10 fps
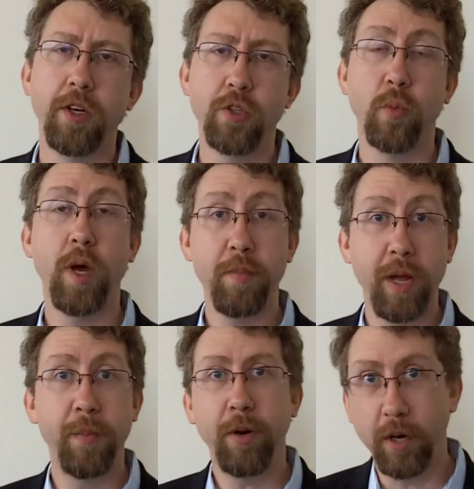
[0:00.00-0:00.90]
There's a
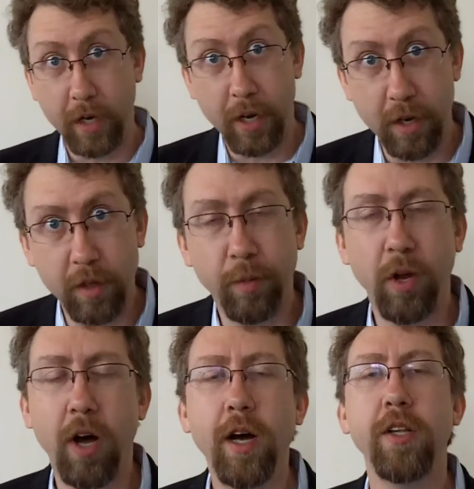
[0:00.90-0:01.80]
white paper, again, on the
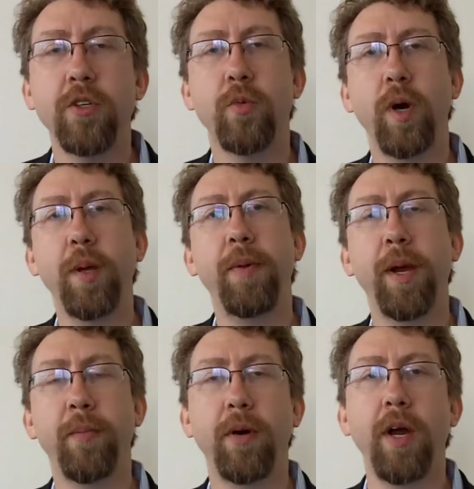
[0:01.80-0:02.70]
blog. There's a white
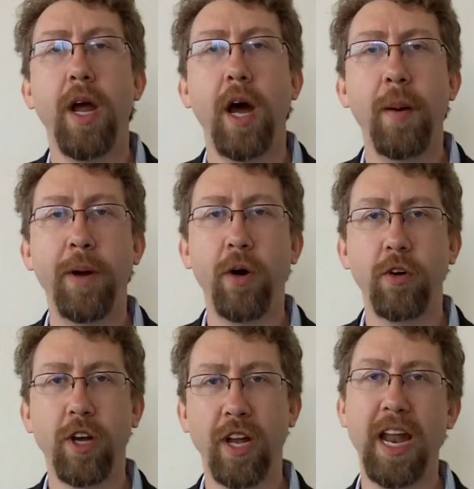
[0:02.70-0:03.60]
paper
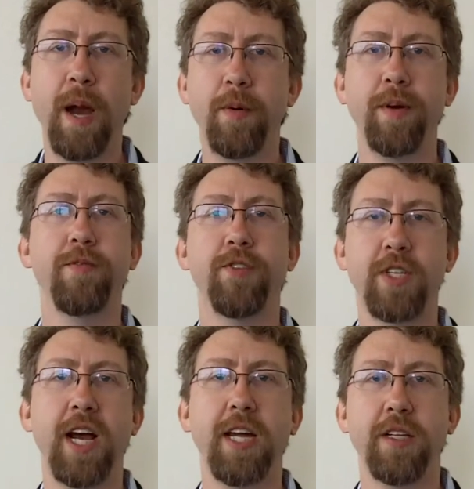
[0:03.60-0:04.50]
about collaborative
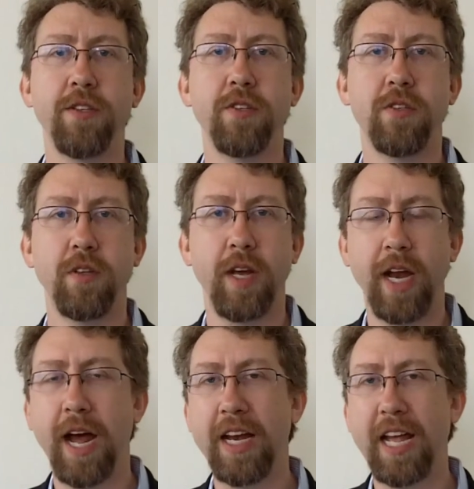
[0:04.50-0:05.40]
science
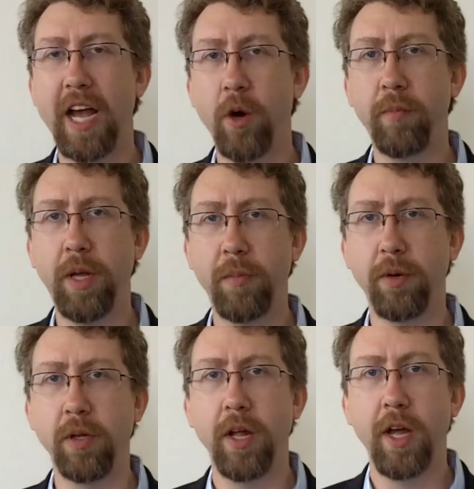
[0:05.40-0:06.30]
and how do you help
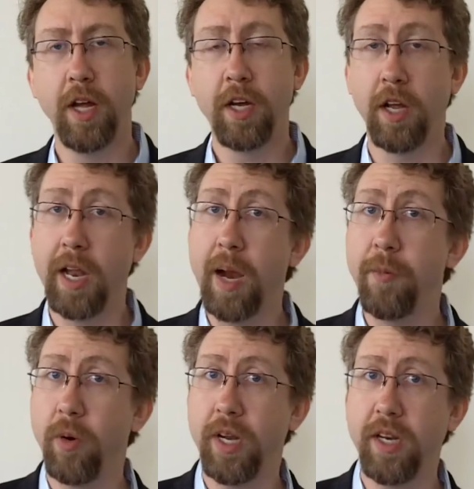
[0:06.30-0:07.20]
people
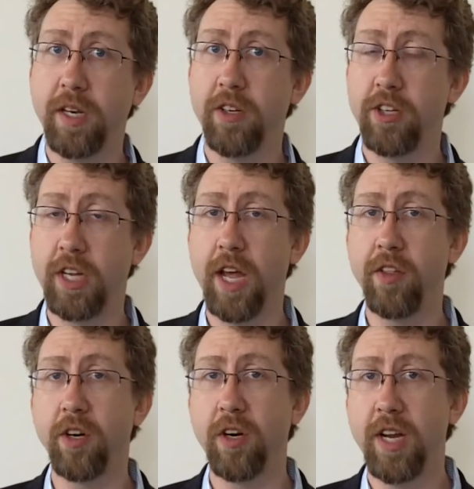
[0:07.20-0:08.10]
collaborate
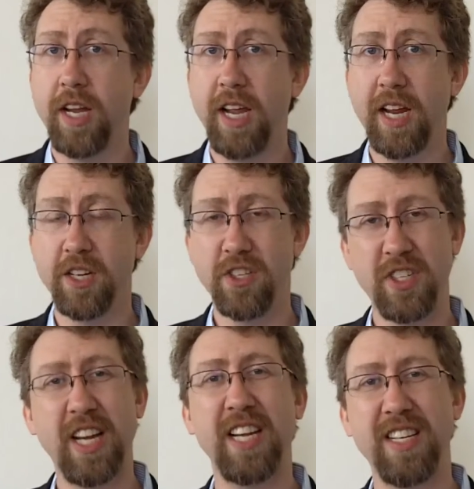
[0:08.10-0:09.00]
together in a
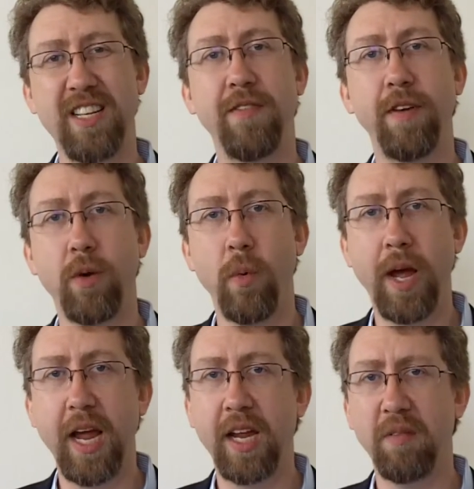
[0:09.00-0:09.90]
scientific
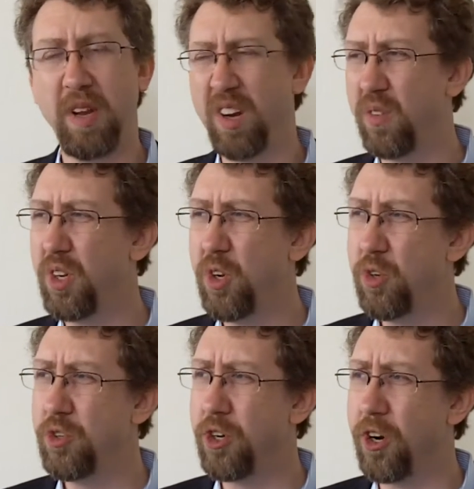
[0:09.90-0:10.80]
way. You know,
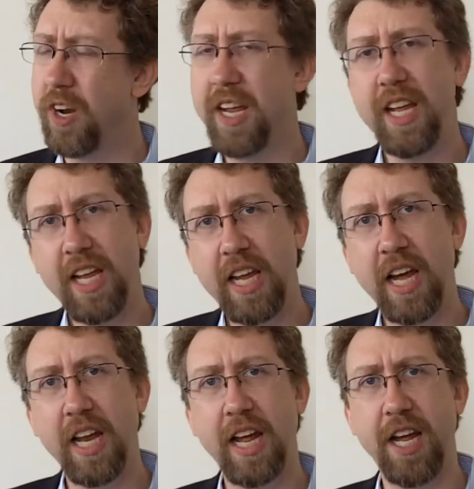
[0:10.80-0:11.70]
use your
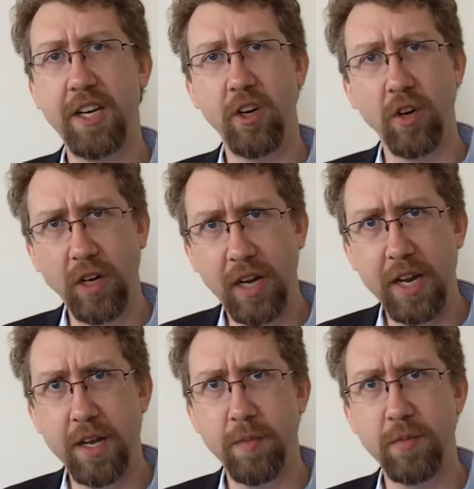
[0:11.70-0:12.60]
ELN, your
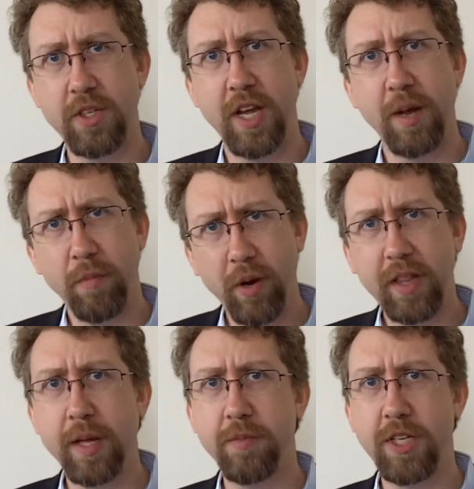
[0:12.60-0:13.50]
LIMS,
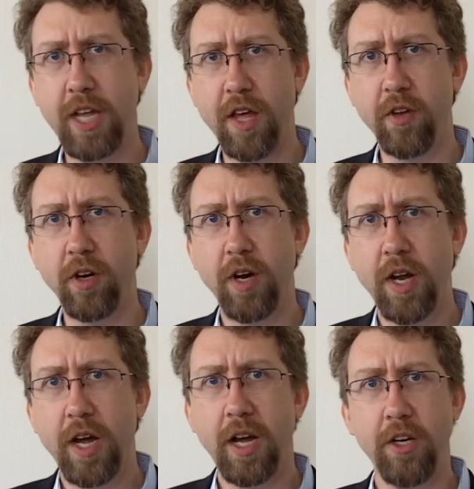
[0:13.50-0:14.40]
bring them together,
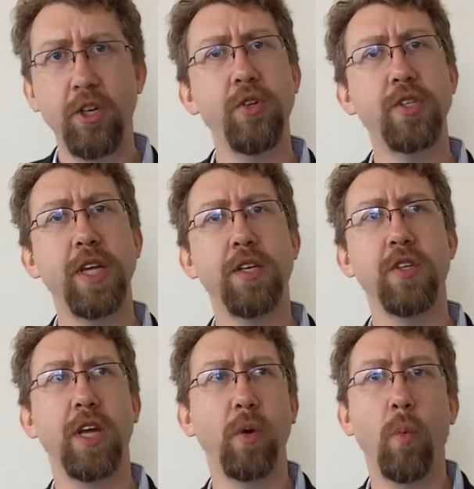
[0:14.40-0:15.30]
use
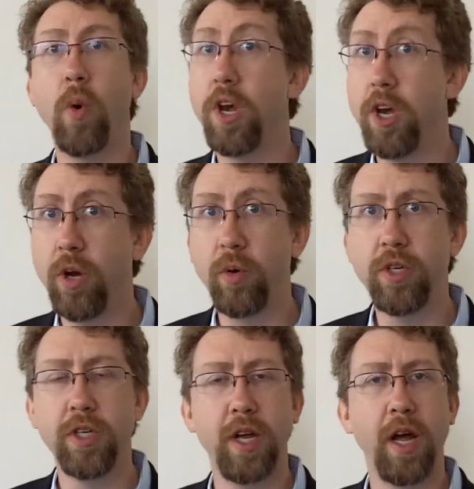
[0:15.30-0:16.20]
things like
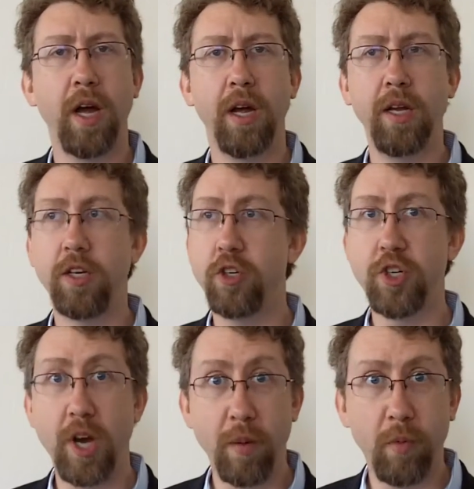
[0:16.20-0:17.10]
OneNote in
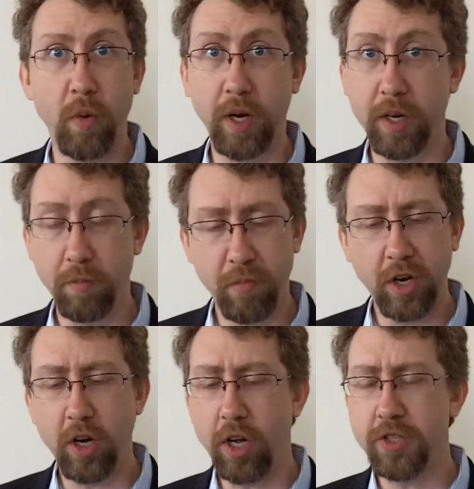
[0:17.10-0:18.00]
SharePoint.
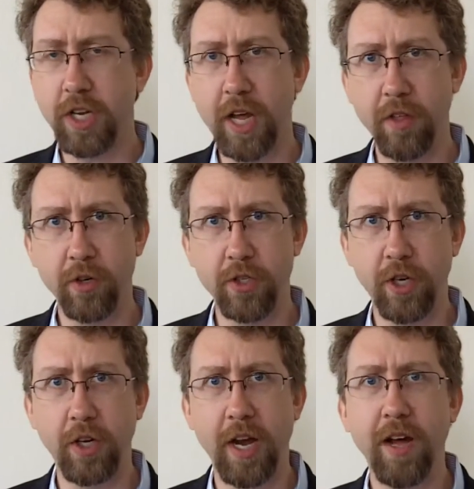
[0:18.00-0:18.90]
Bring it all together
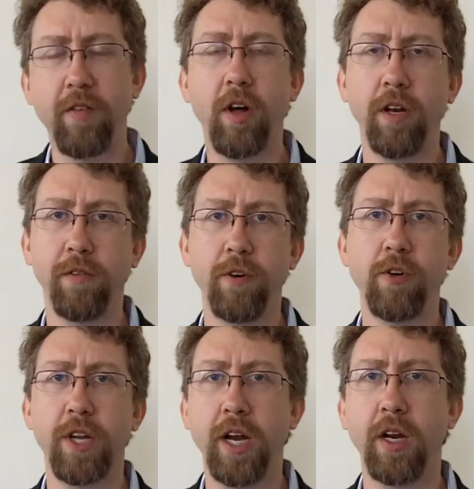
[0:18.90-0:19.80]
so you can have all of
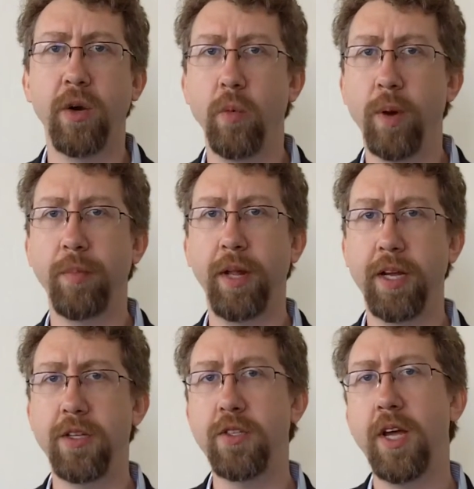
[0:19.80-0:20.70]
your data in one
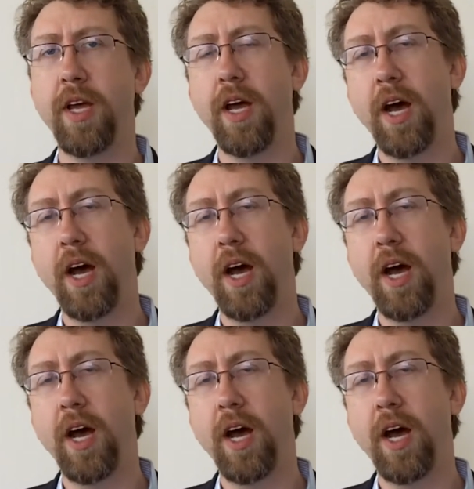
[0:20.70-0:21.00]
place.